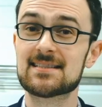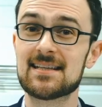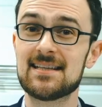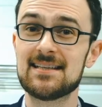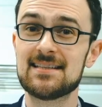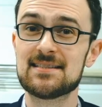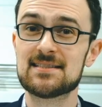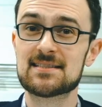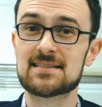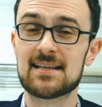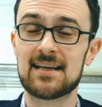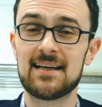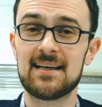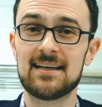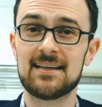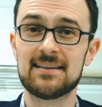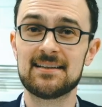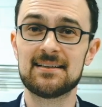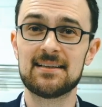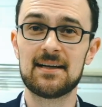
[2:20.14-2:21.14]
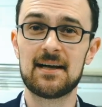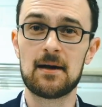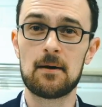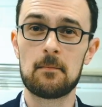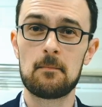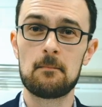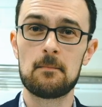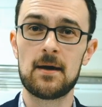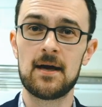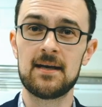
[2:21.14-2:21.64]
is
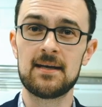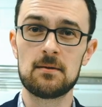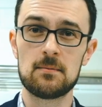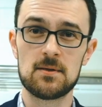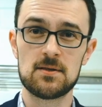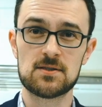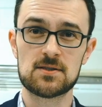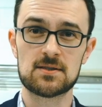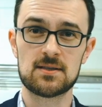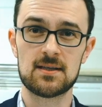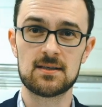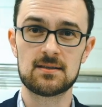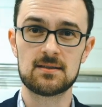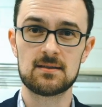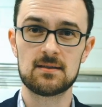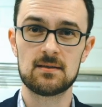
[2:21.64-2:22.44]
an image that